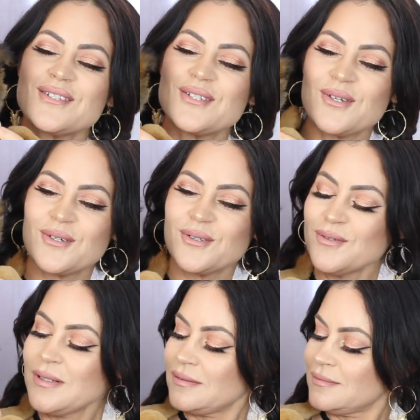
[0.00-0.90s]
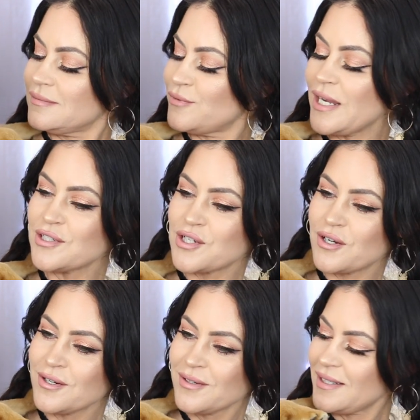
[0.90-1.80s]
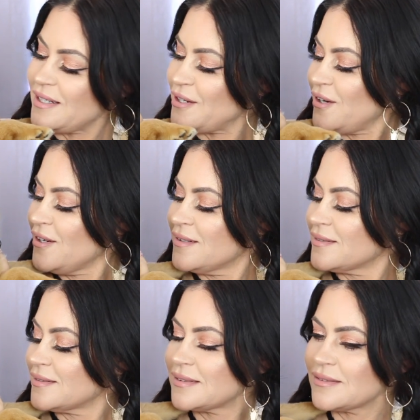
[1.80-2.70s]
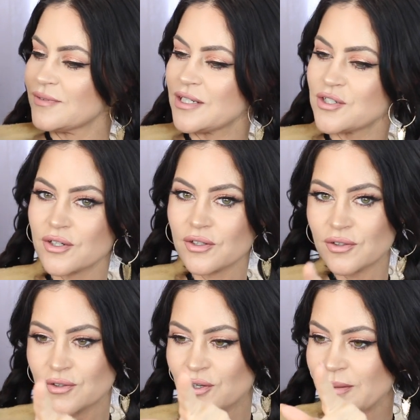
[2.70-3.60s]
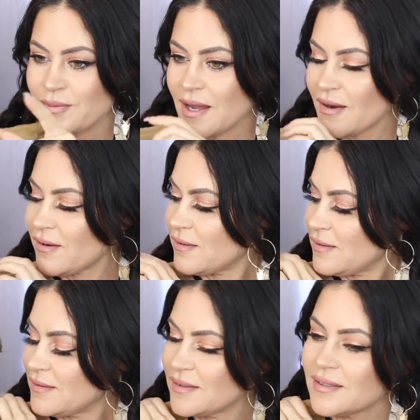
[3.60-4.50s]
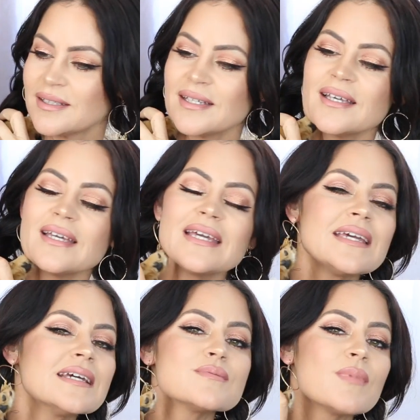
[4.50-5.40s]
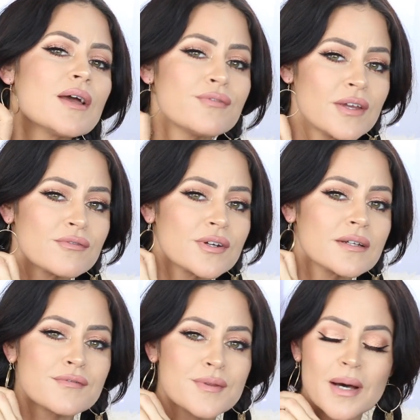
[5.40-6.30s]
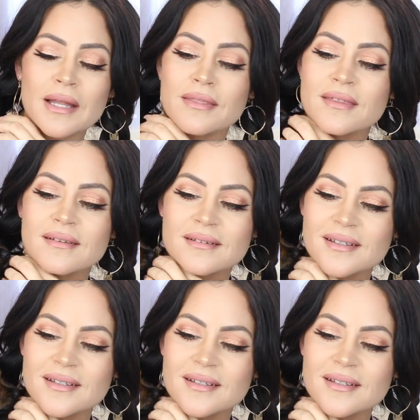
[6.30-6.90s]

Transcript: to Ranger here. Ranger, look up there. He is my favorite of the month.